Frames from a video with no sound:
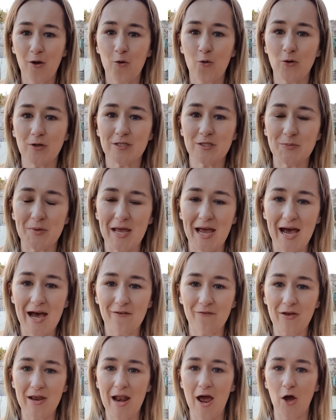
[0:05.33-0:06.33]
going to be
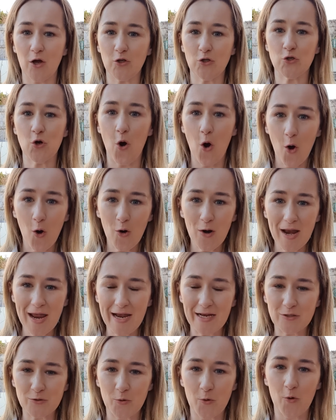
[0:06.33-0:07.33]
having a
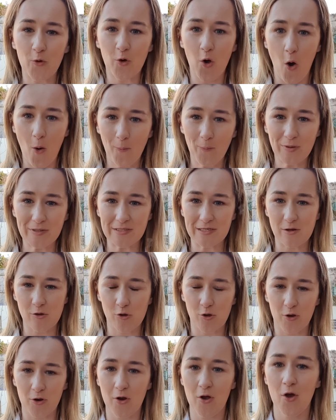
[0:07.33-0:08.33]
tornado
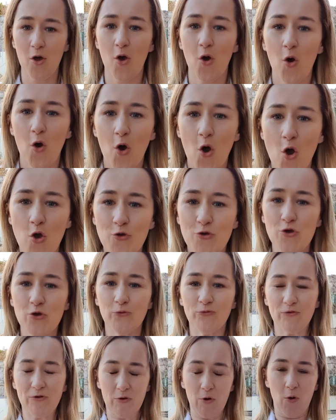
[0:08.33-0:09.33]
competition
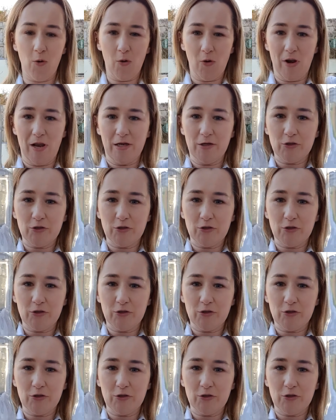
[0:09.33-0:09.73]
using only